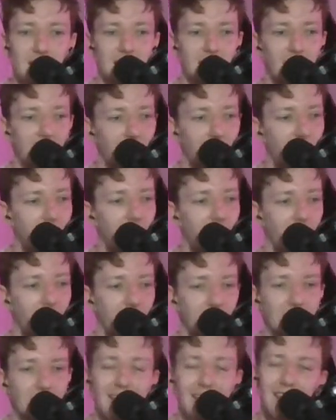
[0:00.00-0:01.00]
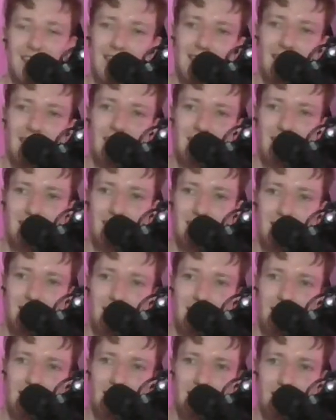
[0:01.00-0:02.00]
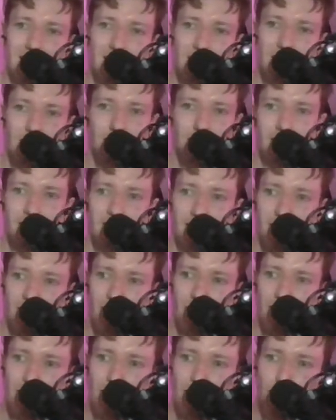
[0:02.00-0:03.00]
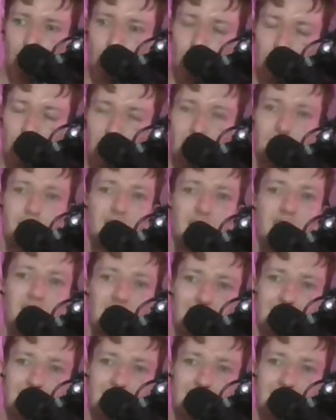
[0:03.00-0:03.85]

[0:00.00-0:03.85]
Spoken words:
and then you get like this sort of, you can appreciate this